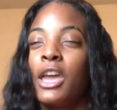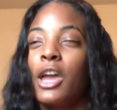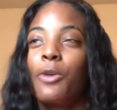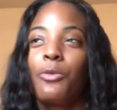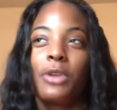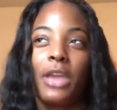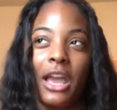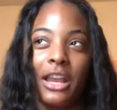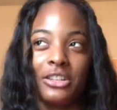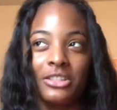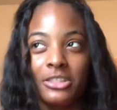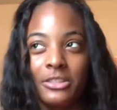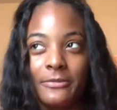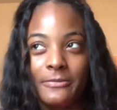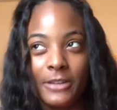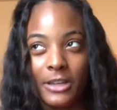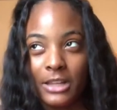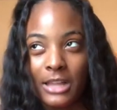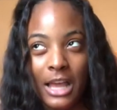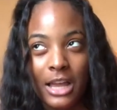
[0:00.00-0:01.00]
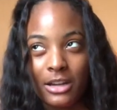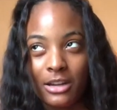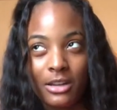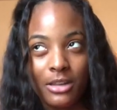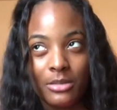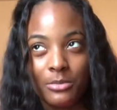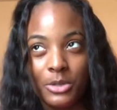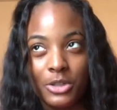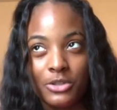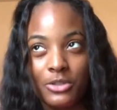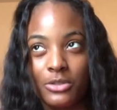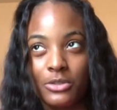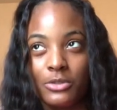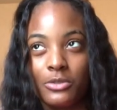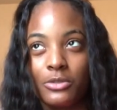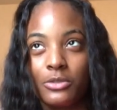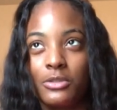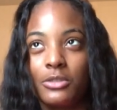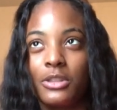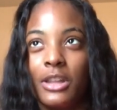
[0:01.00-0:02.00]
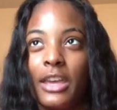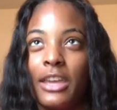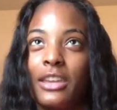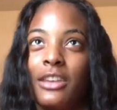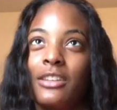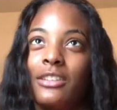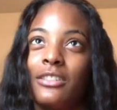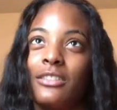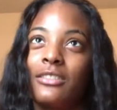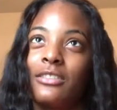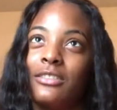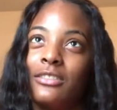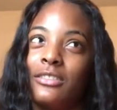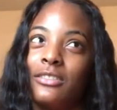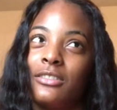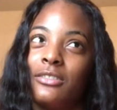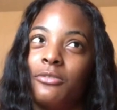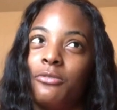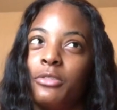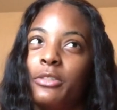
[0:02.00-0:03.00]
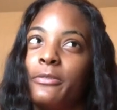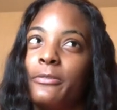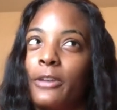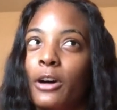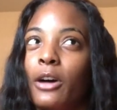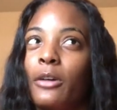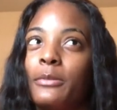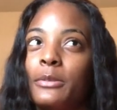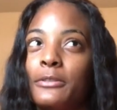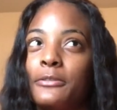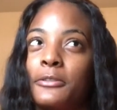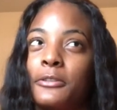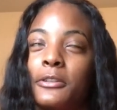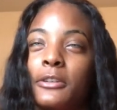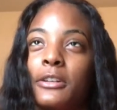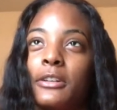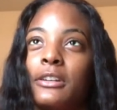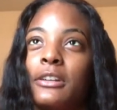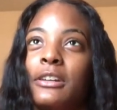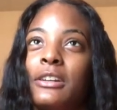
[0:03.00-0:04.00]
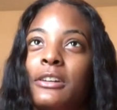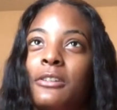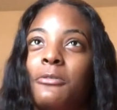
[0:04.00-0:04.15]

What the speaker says: And we actually fell out in elementary school. Like, we fought before.